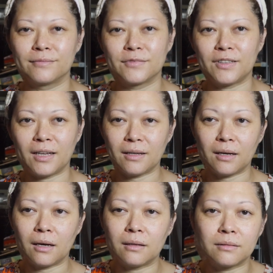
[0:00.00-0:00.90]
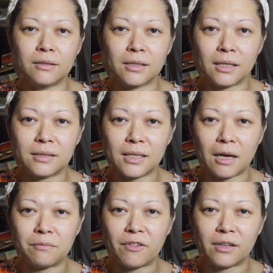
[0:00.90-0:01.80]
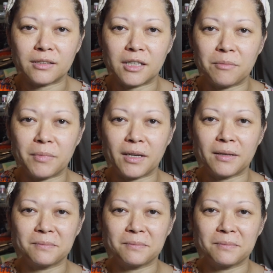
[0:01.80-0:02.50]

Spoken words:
Right, you can see I'm very sleepy.